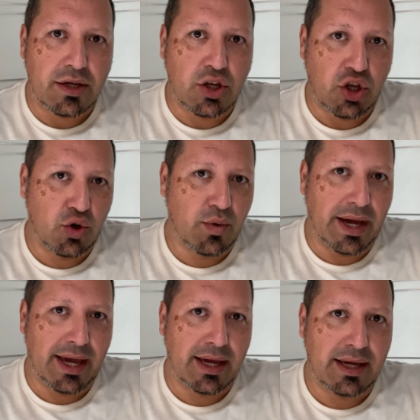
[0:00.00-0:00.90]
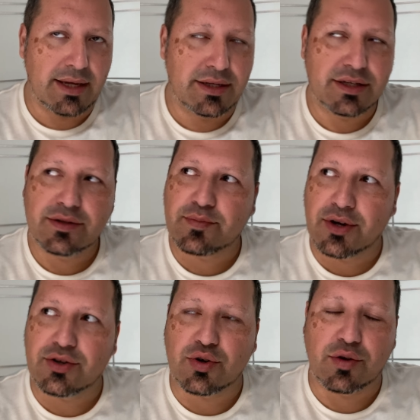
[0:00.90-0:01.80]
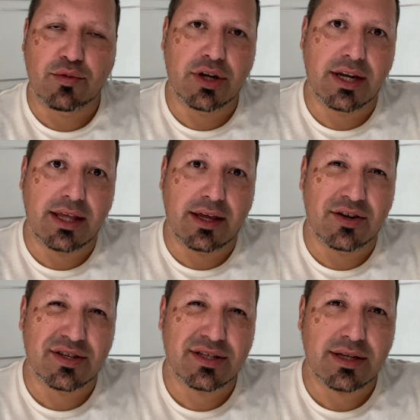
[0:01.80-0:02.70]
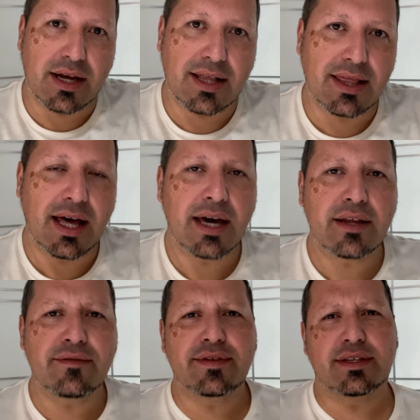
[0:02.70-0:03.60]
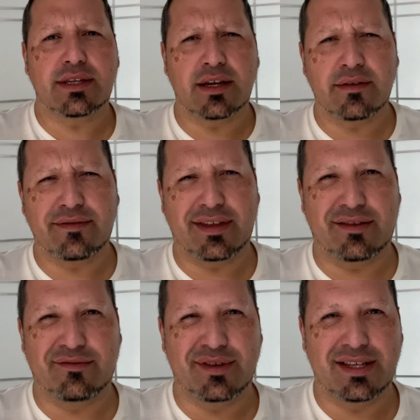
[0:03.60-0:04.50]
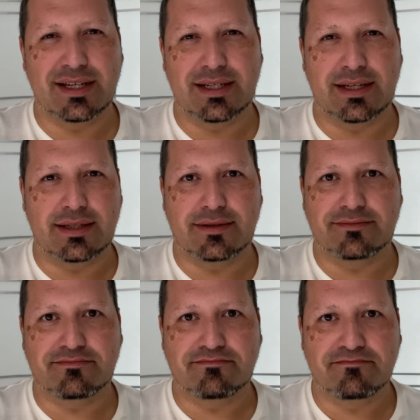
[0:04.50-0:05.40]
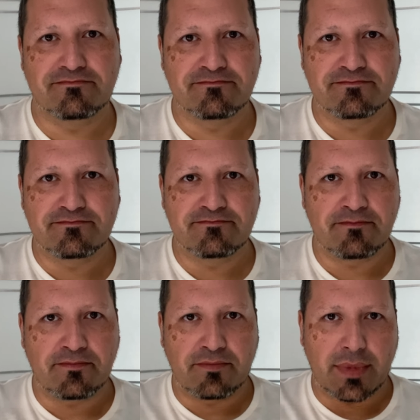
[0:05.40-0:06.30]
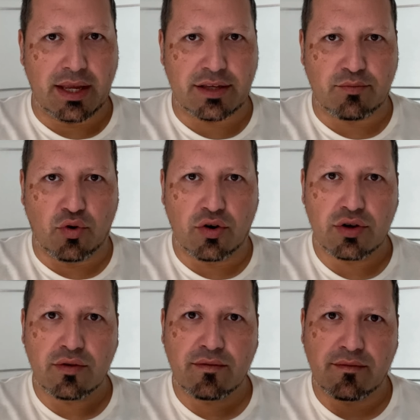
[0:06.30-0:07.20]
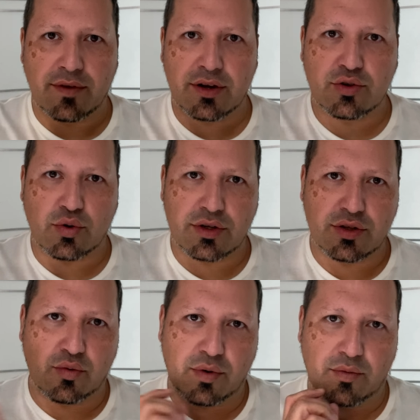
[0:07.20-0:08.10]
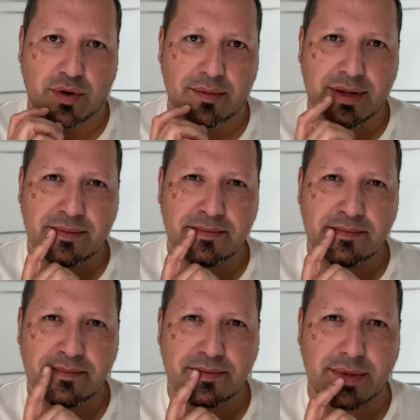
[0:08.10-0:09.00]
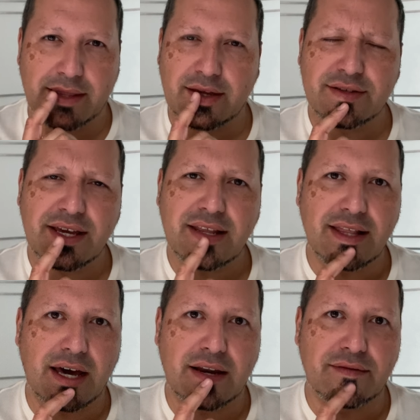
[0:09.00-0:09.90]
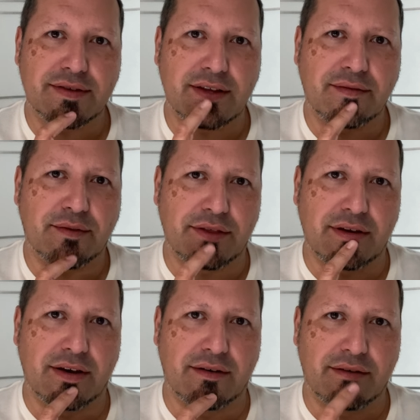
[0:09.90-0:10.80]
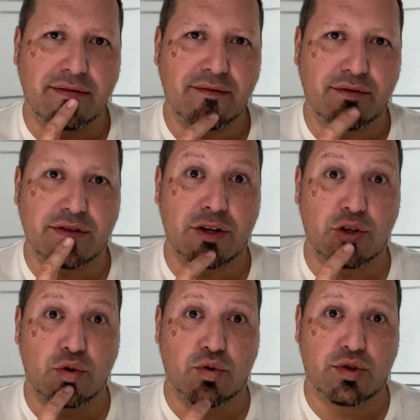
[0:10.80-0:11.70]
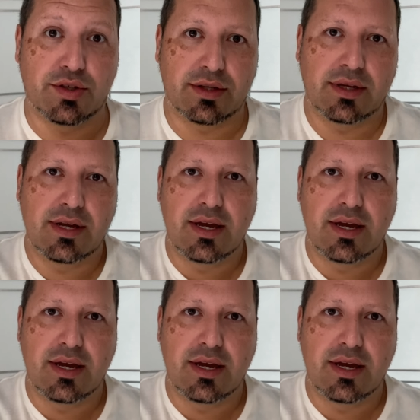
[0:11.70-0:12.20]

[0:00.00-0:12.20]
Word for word: new age spiritual community, there's a lot of stuff that really is more veered towards the women. And there's not a lot of stuff for the for the dudes,